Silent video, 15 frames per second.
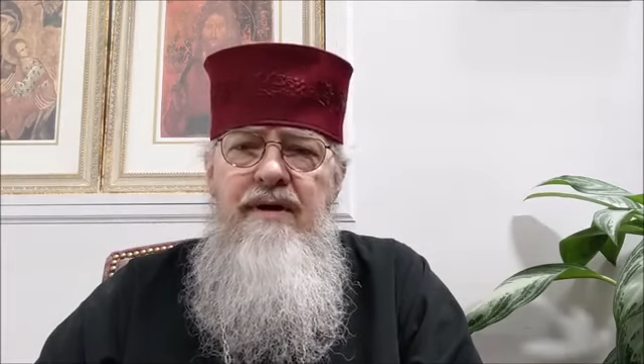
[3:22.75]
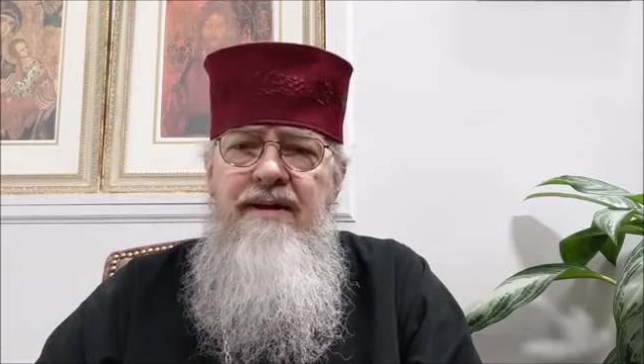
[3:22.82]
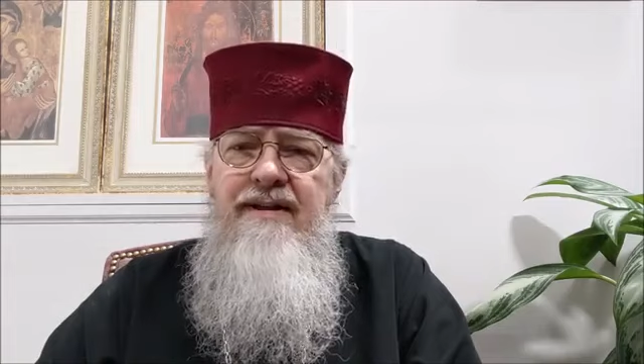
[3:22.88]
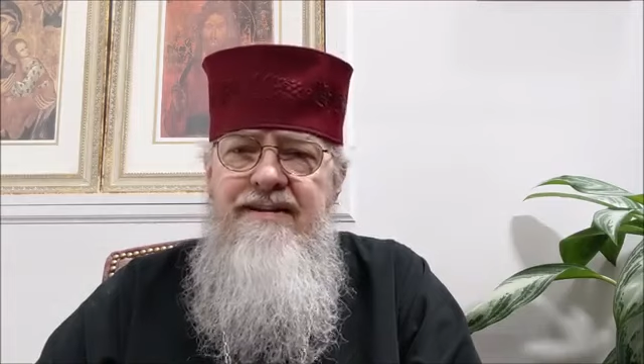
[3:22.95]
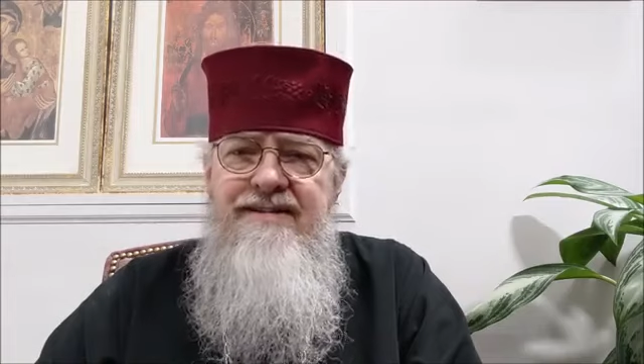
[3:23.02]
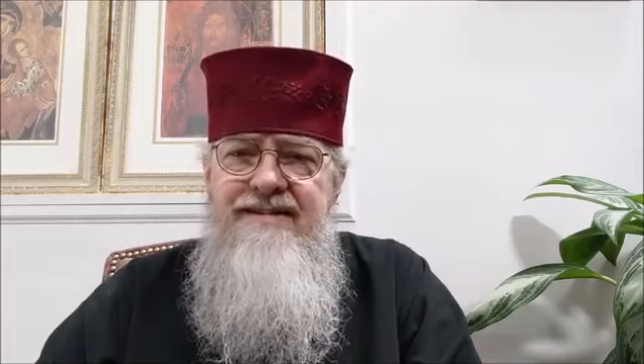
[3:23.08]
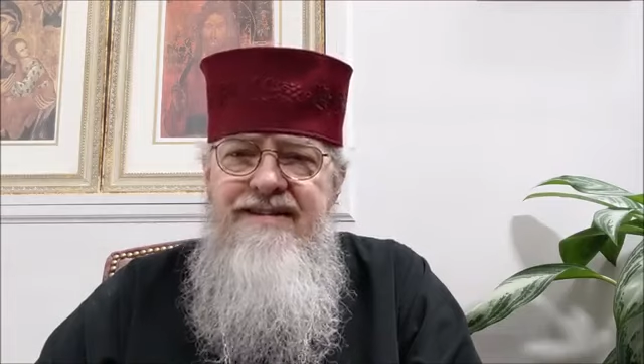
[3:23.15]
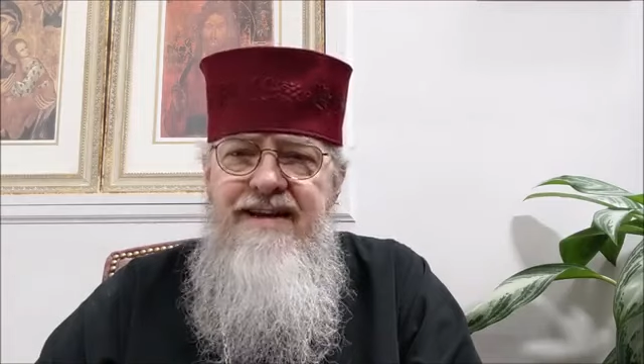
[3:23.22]

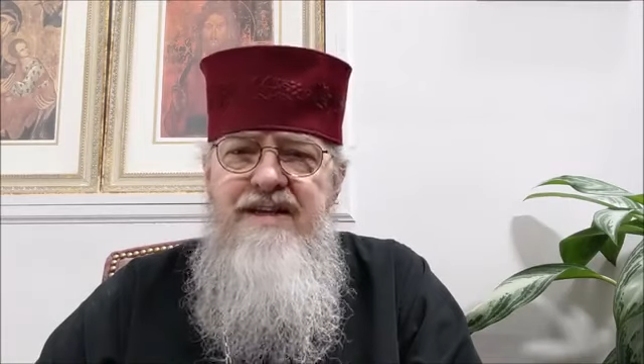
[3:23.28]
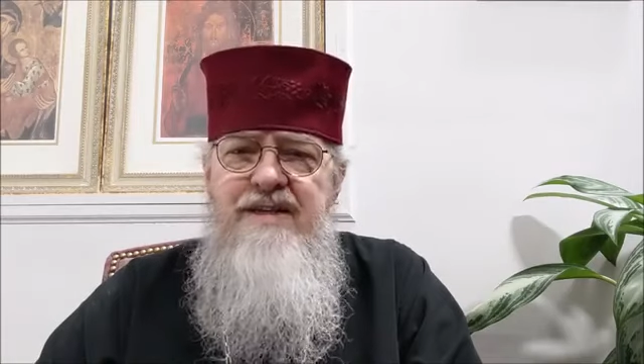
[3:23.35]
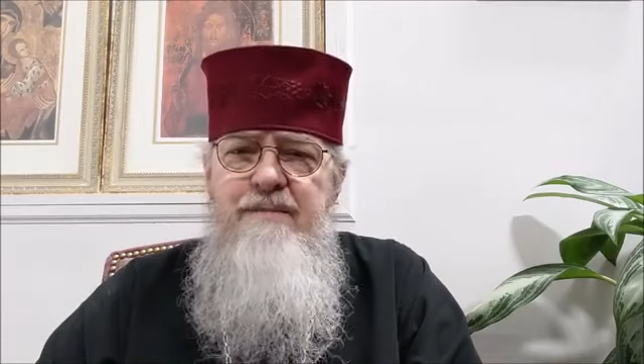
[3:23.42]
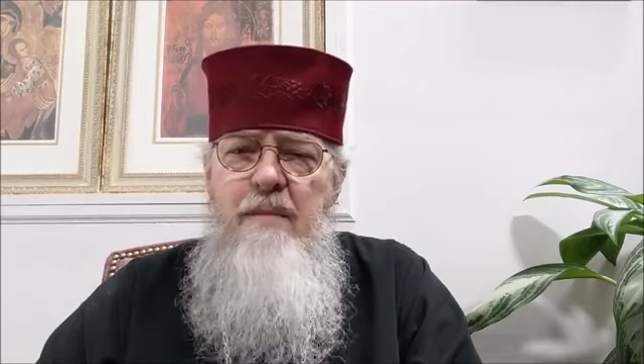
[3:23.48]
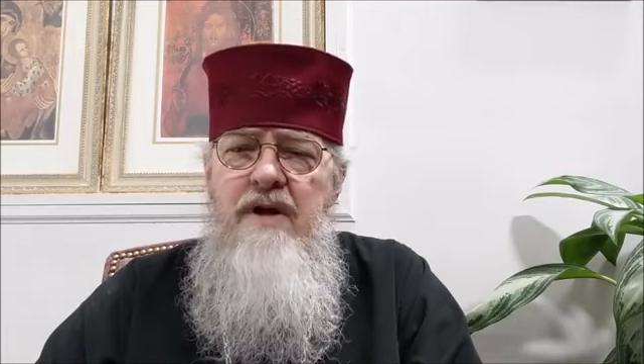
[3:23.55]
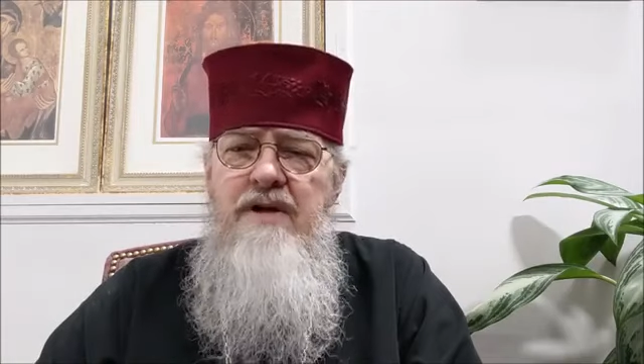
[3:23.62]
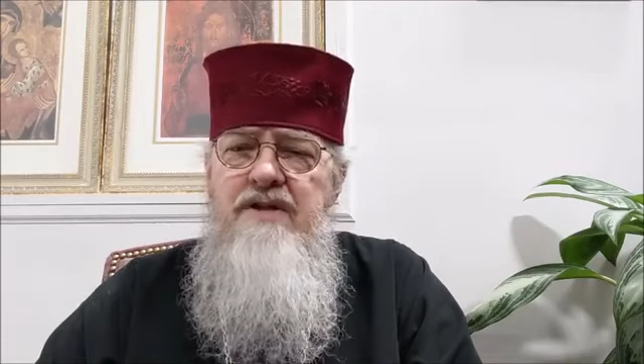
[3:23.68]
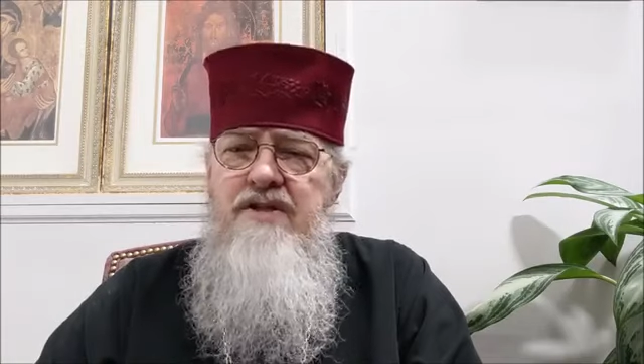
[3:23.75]
in
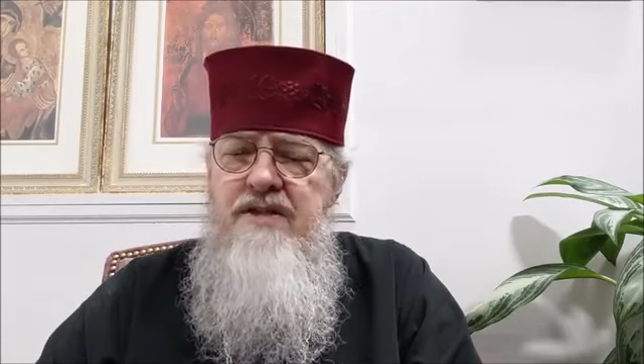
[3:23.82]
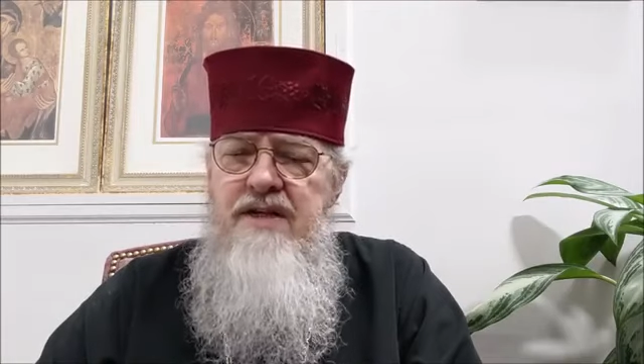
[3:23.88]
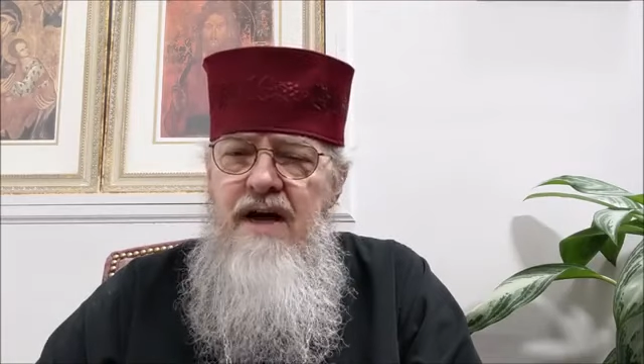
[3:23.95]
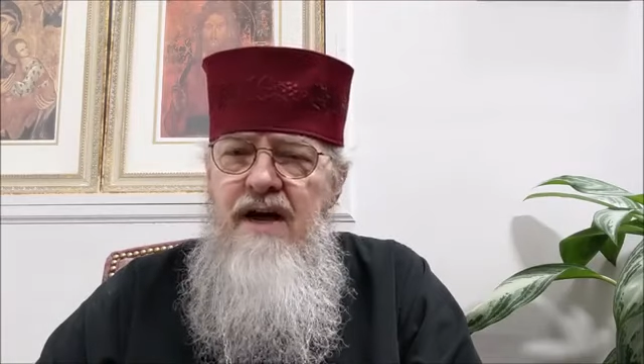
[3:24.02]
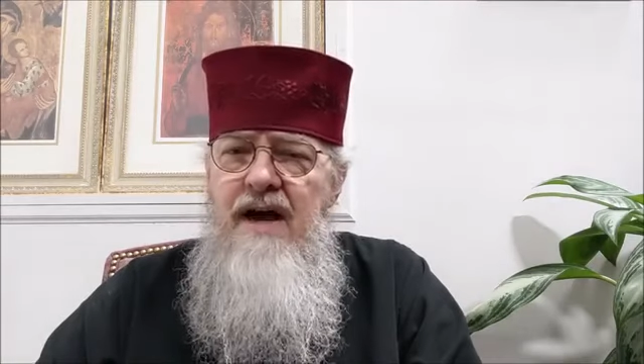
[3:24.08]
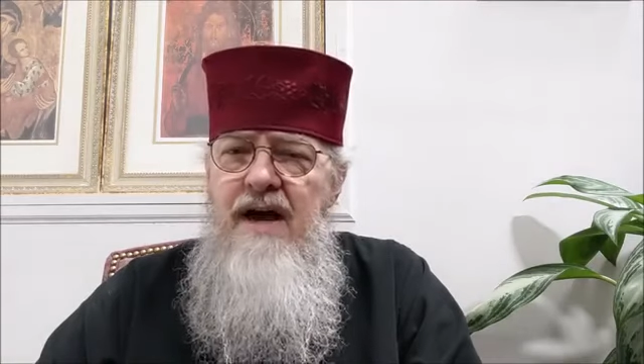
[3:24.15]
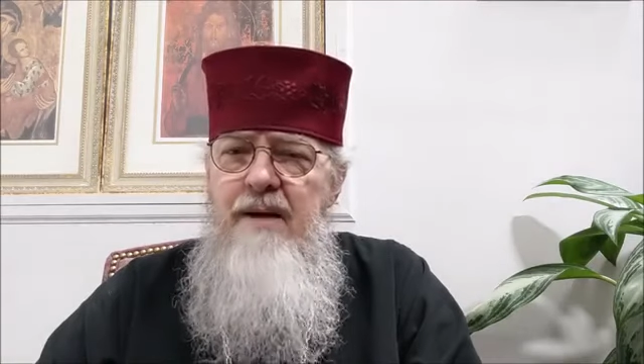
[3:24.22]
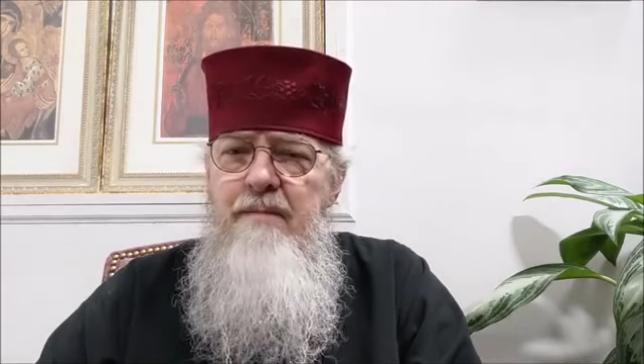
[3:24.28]
six months'
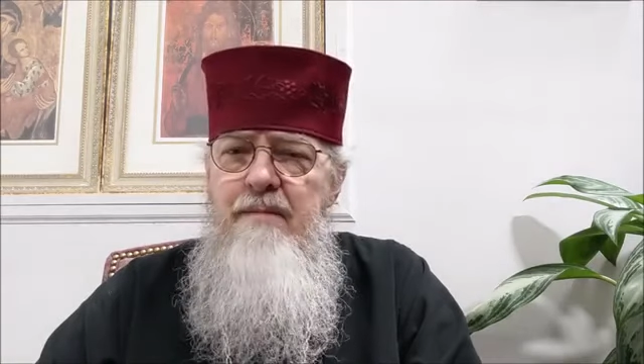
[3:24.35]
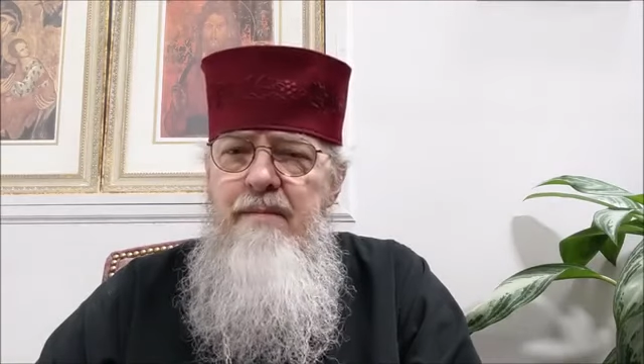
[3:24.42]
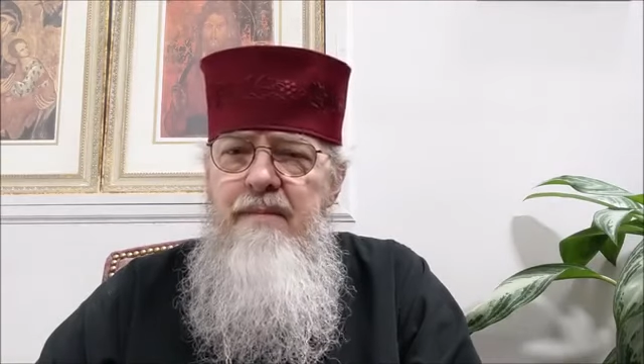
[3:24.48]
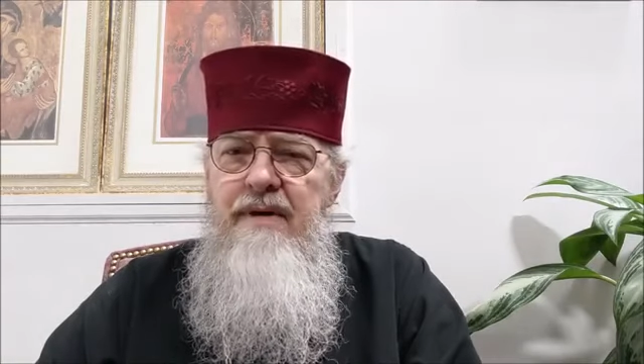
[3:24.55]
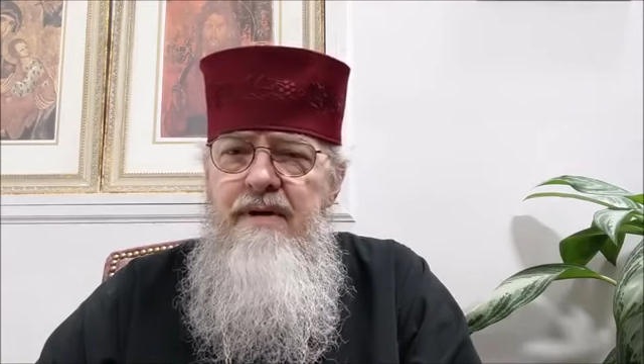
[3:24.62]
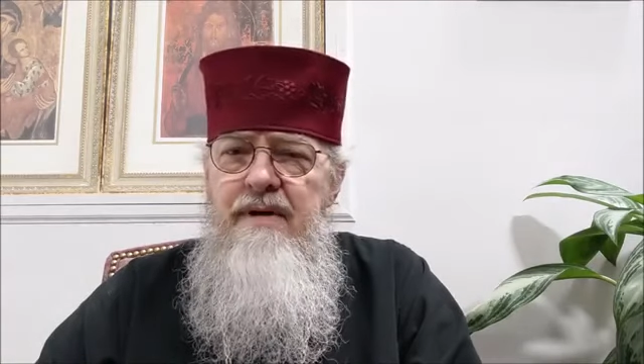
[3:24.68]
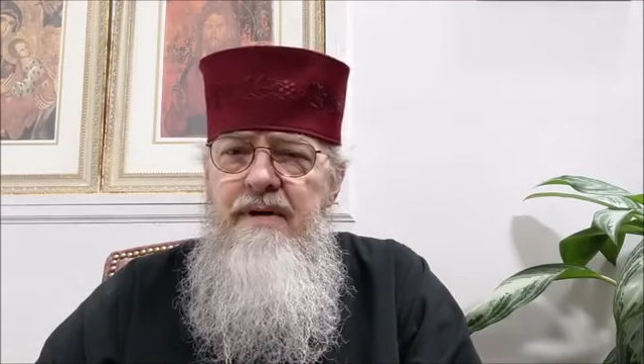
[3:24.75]
time,